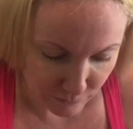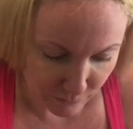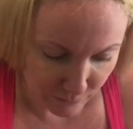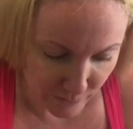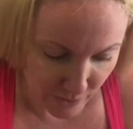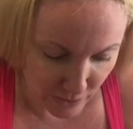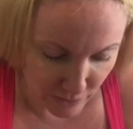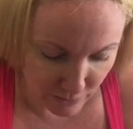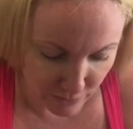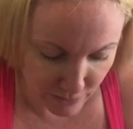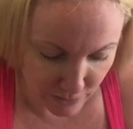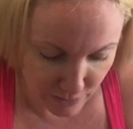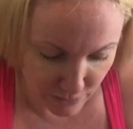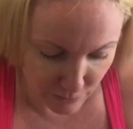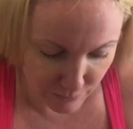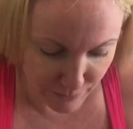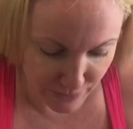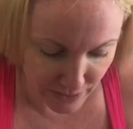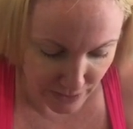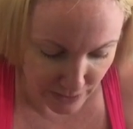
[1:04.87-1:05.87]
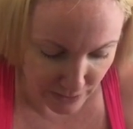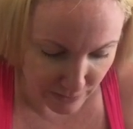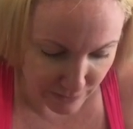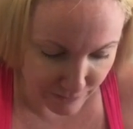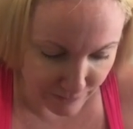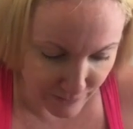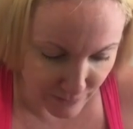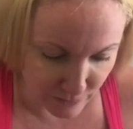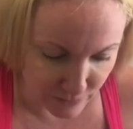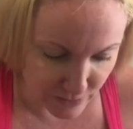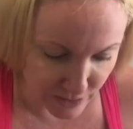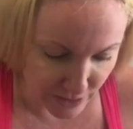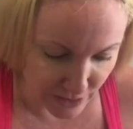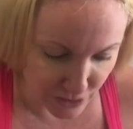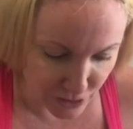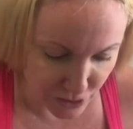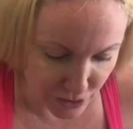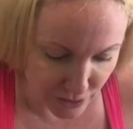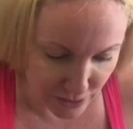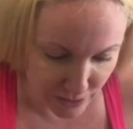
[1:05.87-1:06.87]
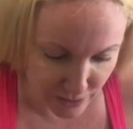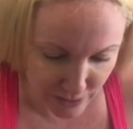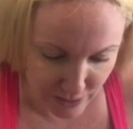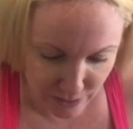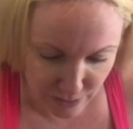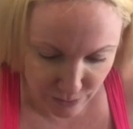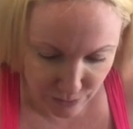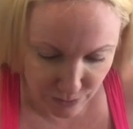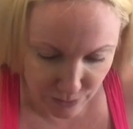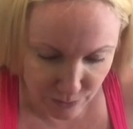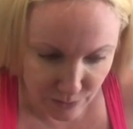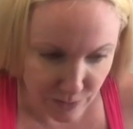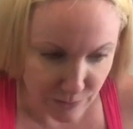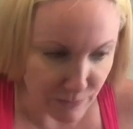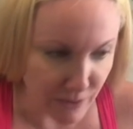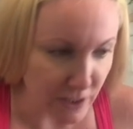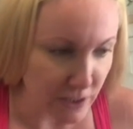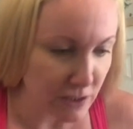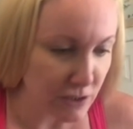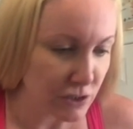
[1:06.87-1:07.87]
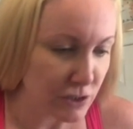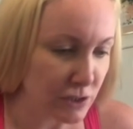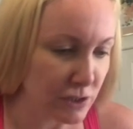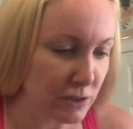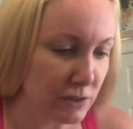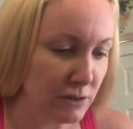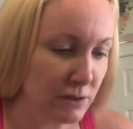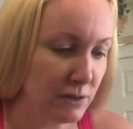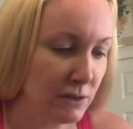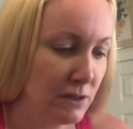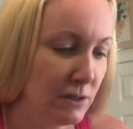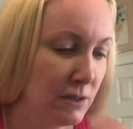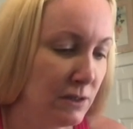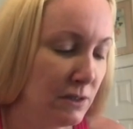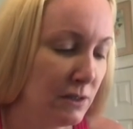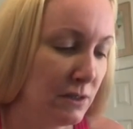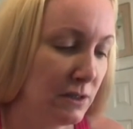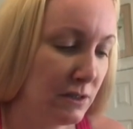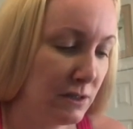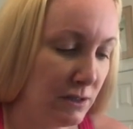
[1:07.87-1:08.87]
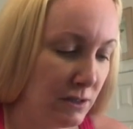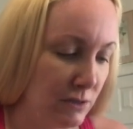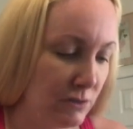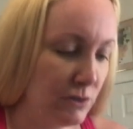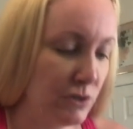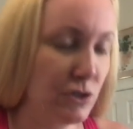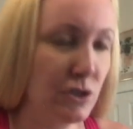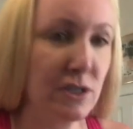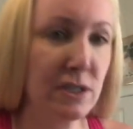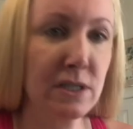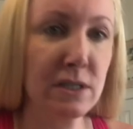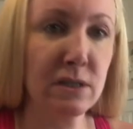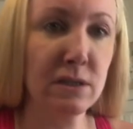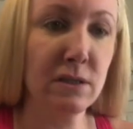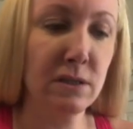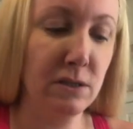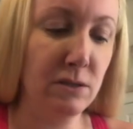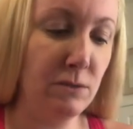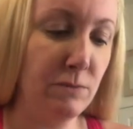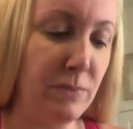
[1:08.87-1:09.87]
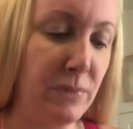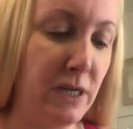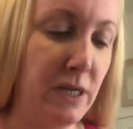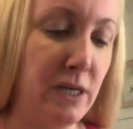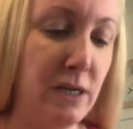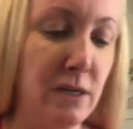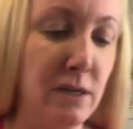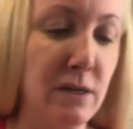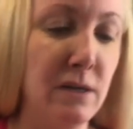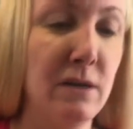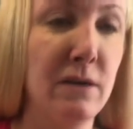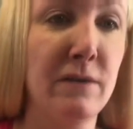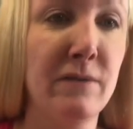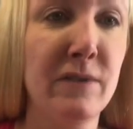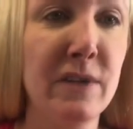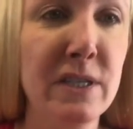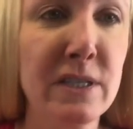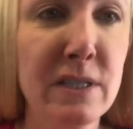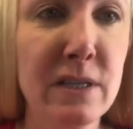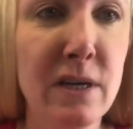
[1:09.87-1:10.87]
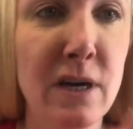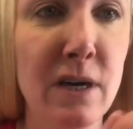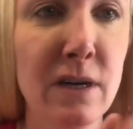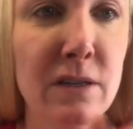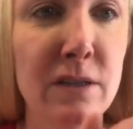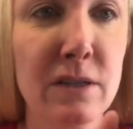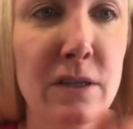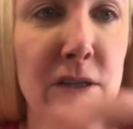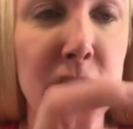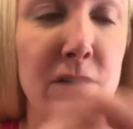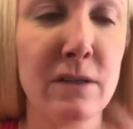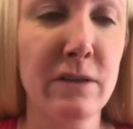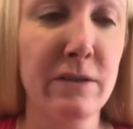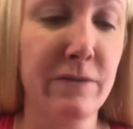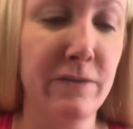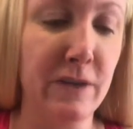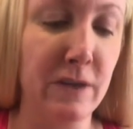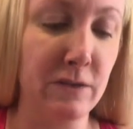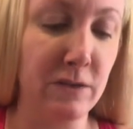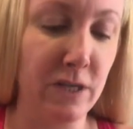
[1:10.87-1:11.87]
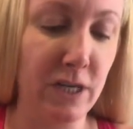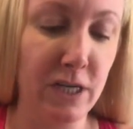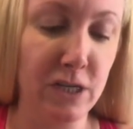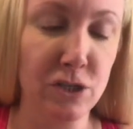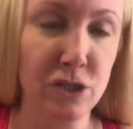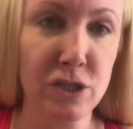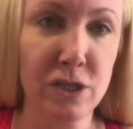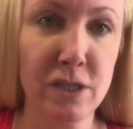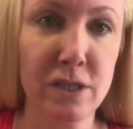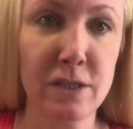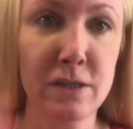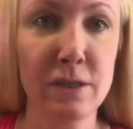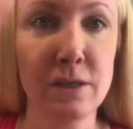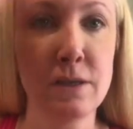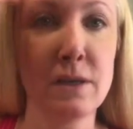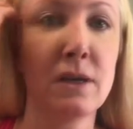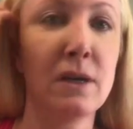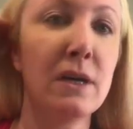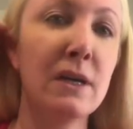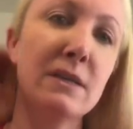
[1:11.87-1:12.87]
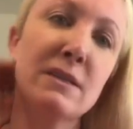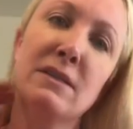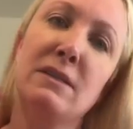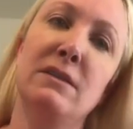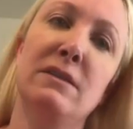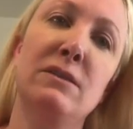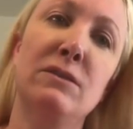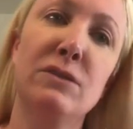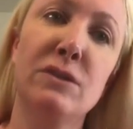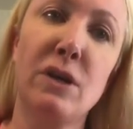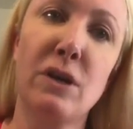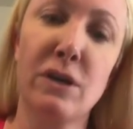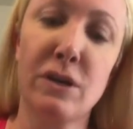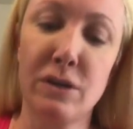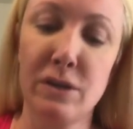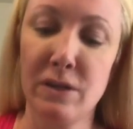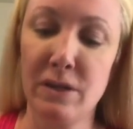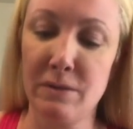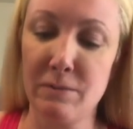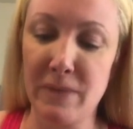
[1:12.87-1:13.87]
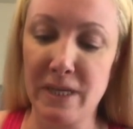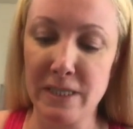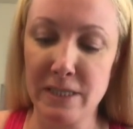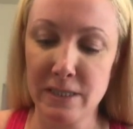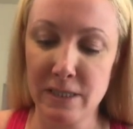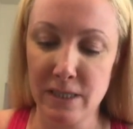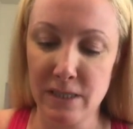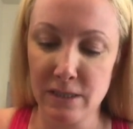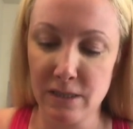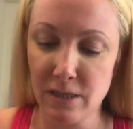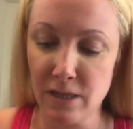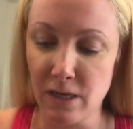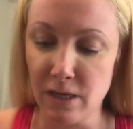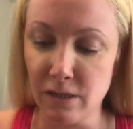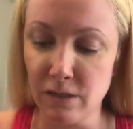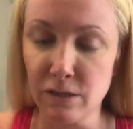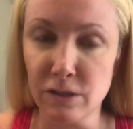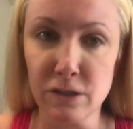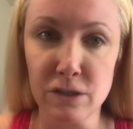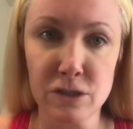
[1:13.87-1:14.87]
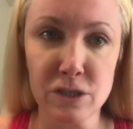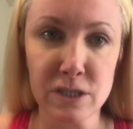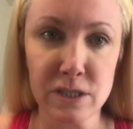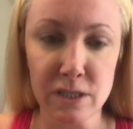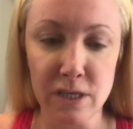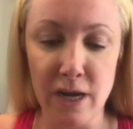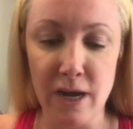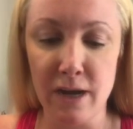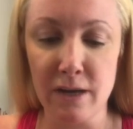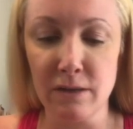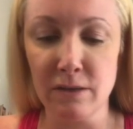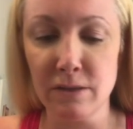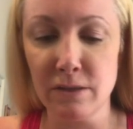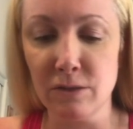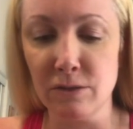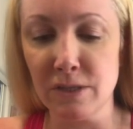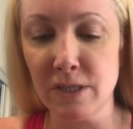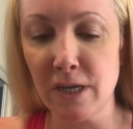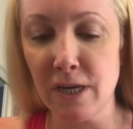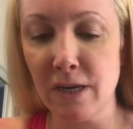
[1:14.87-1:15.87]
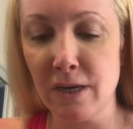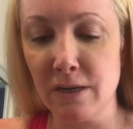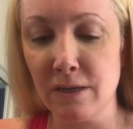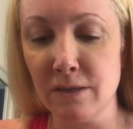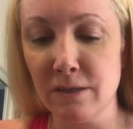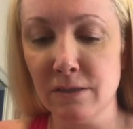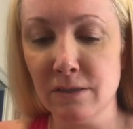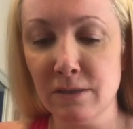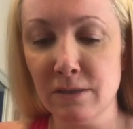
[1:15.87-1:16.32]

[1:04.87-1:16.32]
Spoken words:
a little bit of foundation. I don't use much. I use just a little bit of this color of foundation. It's a little darker than my skin color, just to add a little tan